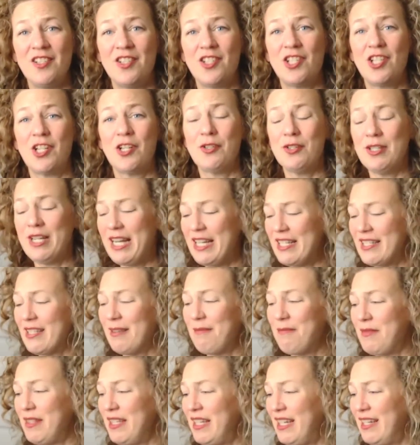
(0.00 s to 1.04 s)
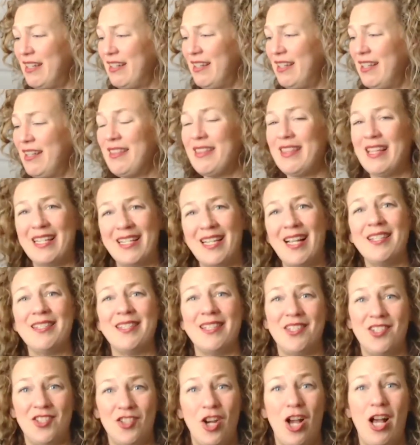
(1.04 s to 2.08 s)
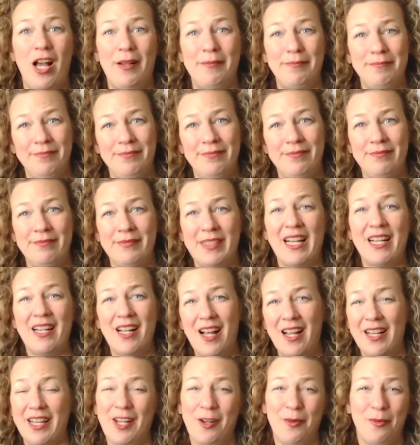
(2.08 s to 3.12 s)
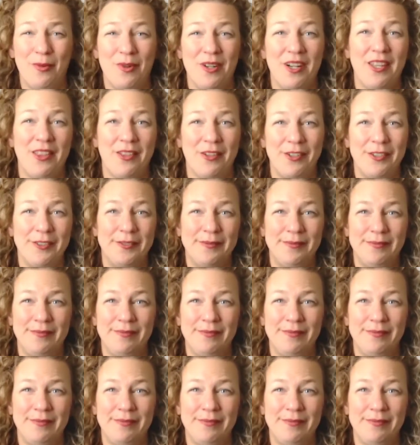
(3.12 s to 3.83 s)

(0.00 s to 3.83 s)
to create something that does its job, that God can work through.